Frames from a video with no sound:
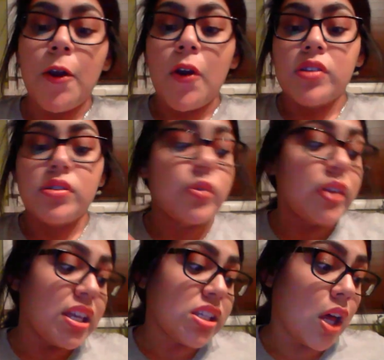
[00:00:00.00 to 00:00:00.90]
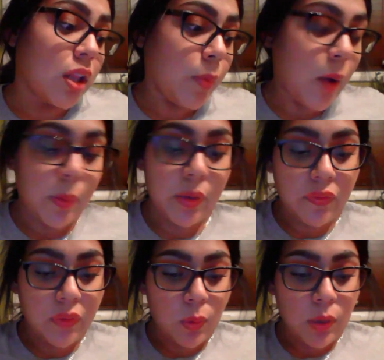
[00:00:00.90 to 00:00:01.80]
So yes, Colourpop, if
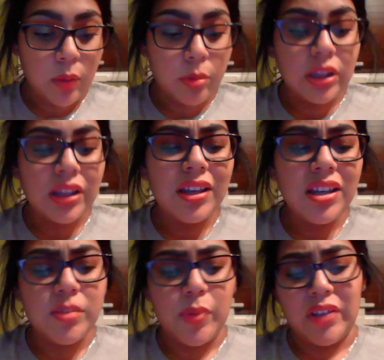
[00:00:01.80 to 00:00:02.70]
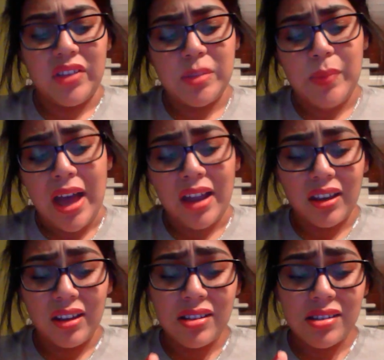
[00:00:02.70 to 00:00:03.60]
you will, please bring this back.
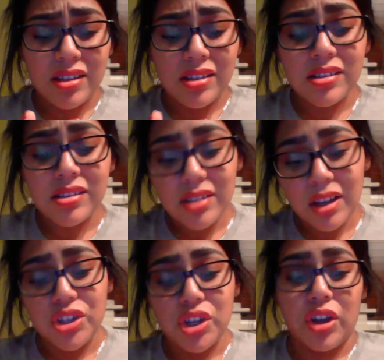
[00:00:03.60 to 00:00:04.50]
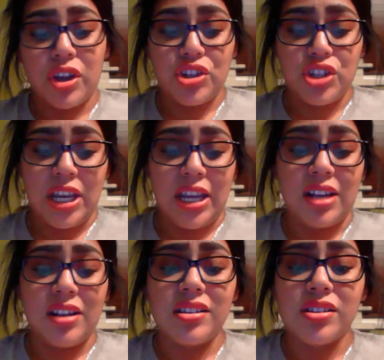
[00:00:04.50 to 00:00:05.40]
It is such a good shade. It
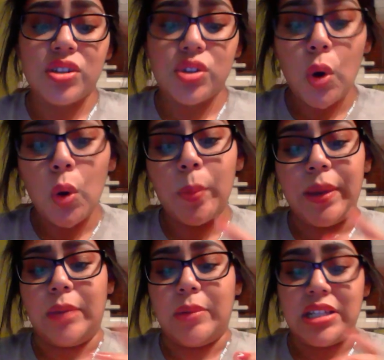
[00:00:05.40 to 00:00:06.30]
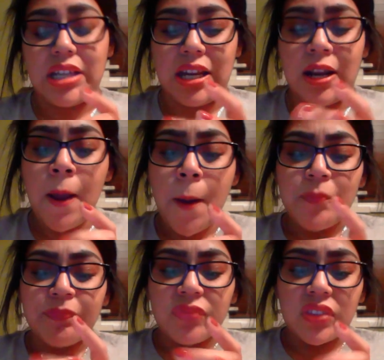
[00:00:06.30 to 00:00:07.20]
is so pigmented.
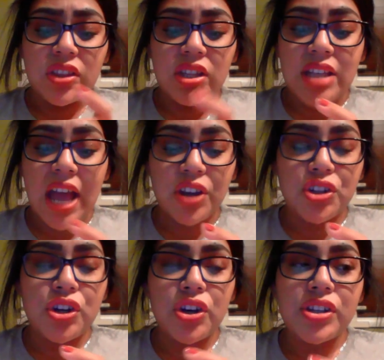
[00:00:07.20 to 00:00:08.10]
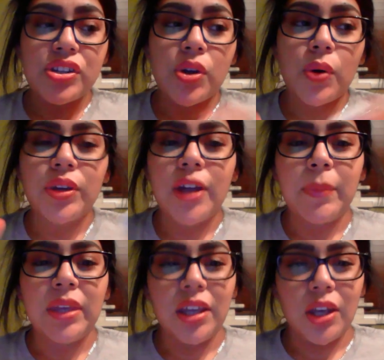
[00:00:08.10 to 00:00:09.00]
The texture is so
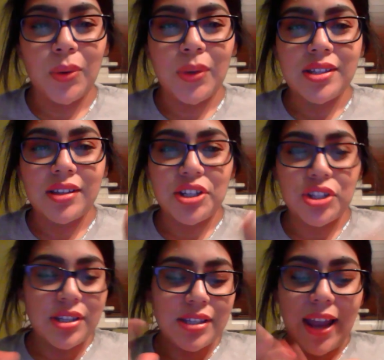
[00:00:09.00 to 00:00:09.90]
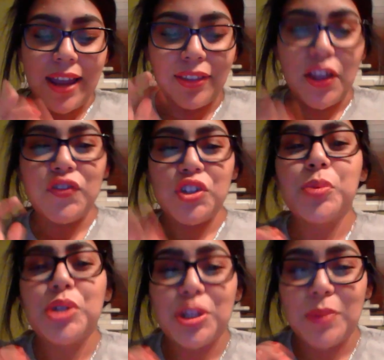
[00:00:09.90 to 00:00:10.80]
yummy, gooey, delicious. Like, I love just
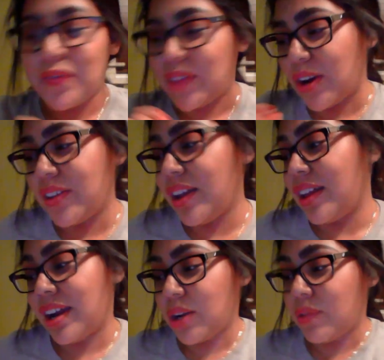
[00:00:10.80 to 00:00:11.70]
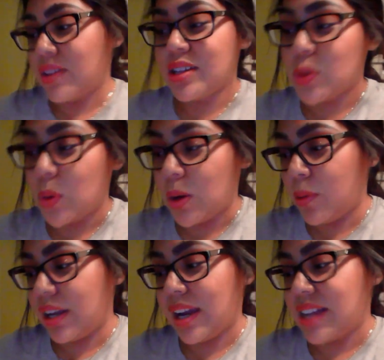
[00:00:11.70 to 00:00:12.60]
pushing my finger in it. Like, I know it sounds horrible,
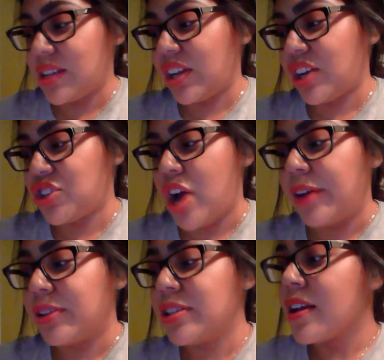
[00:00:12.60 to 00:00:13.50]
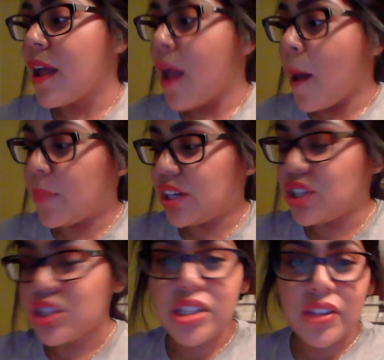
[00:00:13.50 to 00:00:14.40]
like I sound like a child, but it just